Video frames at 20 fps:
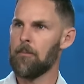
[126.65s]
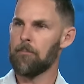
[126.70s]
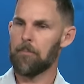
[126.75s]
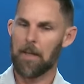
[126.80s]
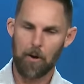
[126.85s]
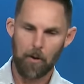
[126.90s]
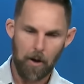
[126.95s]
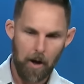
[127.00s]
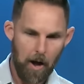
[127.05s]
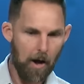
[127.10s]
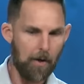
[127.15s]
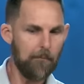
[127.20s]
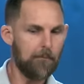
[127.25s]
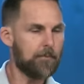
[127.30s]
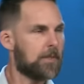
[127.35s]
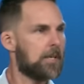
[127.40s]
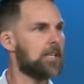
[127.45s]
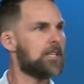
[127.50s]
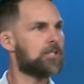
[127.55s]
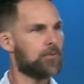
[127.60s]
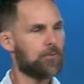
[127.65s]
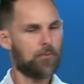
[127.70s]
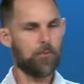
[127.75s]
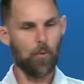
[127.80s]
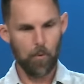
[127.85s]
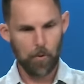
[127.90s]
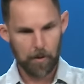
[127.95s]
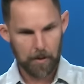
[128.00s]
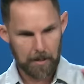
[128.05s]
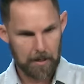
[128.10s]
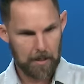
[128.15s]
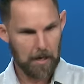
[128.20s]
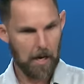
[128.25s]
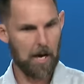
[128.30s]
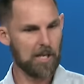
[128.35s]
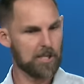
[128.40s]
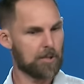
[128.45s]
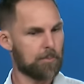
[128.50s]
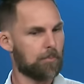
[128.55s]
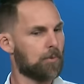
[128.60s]
Now, of these four
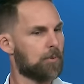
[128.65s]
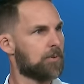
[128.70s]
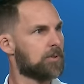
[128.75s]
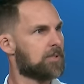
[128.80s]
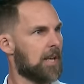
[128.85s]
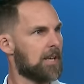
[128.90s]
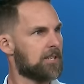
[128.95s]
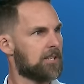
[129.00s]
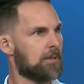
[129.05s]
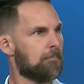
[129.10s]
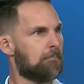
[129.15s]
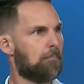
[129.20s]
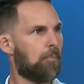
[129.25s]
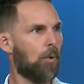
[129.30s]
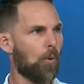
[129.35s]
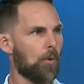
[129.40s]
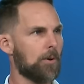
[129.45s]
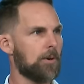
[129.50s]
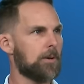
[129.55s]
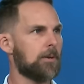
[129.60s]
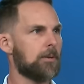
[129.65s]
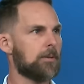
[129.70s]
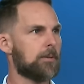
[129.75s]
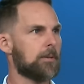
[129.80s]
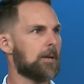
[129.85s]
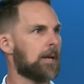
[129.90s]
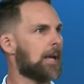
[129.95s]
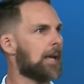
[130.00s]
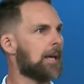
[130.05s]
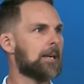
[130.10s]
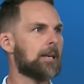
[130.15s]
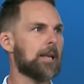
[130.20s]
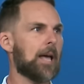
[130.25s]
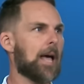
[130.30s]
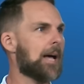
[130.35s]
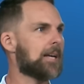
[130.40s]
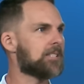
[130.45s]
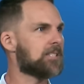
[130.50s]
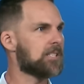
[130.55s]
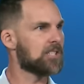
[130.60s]
gospels, as important and
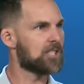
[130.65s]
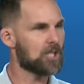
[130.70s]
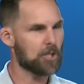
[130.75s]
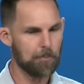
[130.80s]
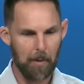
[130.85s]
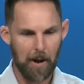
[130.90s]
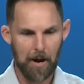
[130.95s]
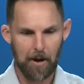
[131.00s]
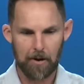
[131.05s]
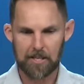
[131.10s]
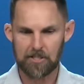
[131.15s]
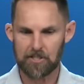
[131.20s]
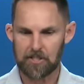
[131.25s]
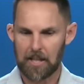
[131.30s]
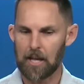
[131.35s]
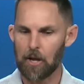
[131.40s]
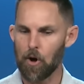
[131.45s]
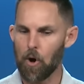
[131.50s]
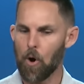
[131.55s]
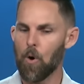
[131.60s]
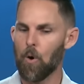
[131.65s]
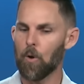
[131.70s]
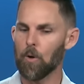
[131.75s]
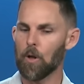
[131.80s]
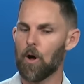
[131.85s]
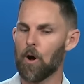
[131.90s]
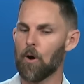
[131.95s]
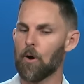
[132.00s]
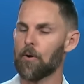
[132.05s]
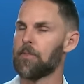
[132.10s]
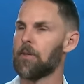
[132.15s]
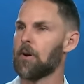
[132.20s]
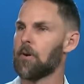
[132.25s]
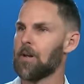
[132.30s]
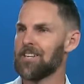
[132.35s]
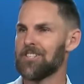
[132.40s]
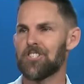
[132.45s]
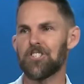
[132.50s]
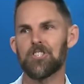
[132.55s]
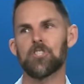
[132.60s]
as inspired as they all are, there
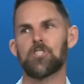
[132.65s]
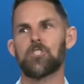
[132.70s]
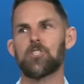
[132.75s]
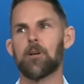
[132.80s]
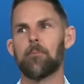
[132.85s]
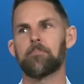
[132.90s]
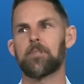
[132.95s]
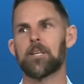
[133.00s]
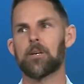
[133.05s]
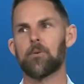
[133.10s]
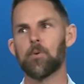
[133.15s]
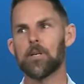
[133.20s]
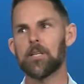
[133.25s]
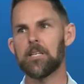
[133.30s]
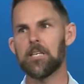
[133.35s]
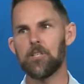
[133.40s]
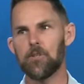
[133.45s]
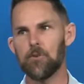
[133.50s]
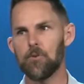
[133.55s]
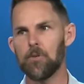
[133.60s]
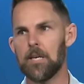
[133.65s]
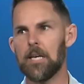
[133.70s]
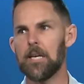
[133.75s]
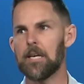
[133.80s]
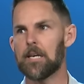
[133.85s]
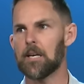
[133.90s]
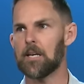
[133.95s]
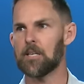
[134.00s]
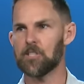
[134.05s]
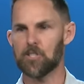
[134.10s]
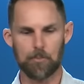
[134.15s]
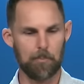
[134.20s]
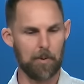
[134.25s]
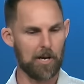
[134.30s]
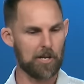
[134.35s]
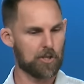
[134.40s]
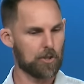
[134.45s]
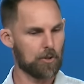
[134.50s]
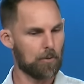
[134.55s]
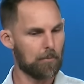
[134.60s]
is just something really unique and
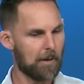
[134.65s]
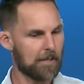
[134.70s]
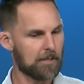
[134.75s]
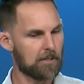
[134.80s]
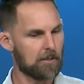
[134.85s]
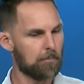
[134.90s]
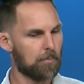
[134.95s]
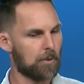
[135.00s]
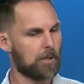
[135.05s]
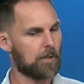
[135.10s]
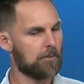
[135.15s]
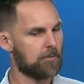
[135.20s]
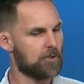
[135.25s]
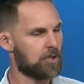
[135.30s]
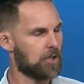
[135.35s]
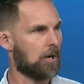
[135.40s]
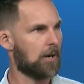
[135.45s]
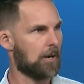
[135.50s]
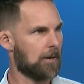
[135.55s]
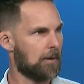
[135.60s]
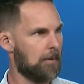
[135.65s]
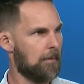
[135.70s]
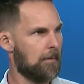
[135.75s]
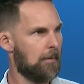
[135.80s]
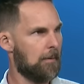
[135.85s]
special about the book of John.